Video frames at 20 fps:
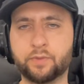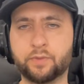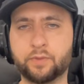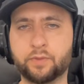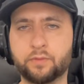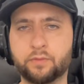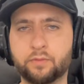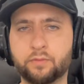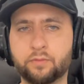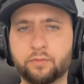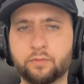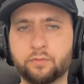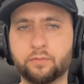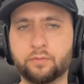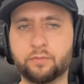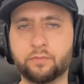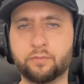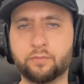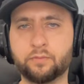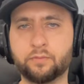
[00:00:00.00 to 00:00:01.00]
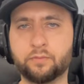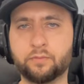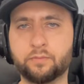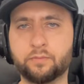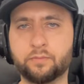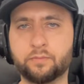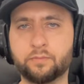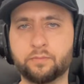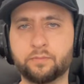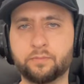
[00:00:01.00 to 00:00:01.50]

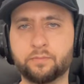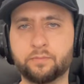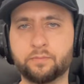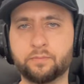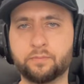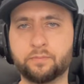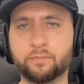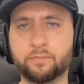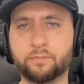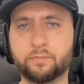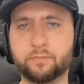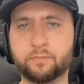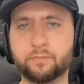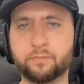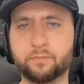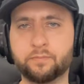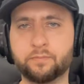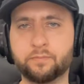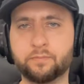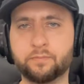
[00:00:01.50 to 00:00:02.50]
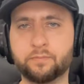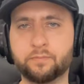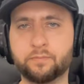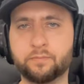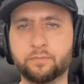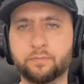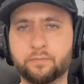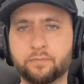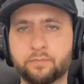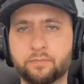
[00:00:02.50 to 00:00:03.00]

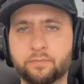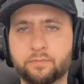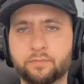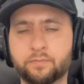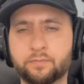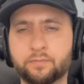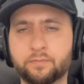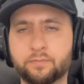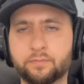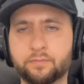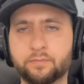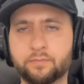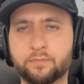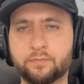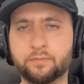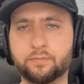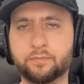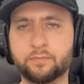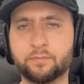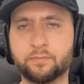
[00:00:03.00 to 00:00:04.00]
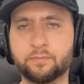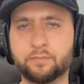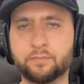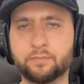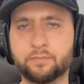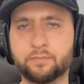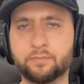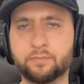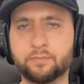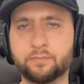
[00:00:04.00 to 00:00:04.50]

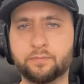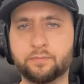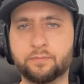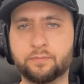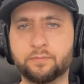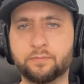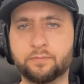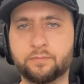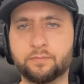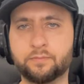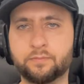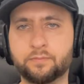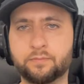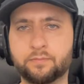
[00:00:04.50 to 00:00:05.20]
The person shown says nothing.